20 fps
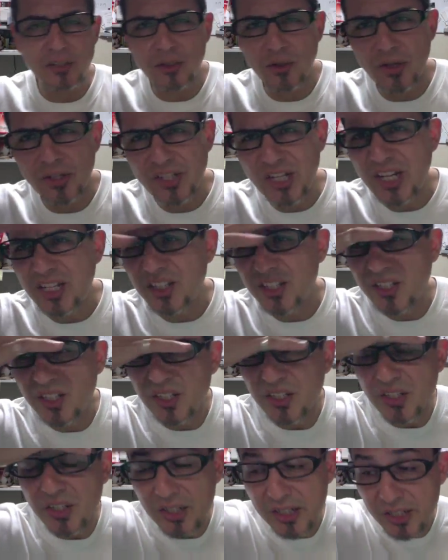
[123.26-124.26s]
So adjacent
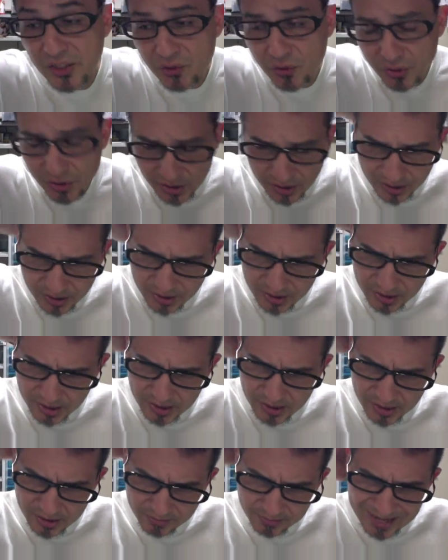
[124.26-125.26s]
is an interesting
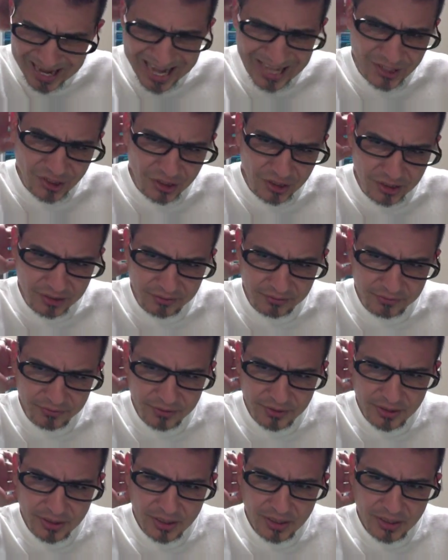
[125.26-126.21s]
adjective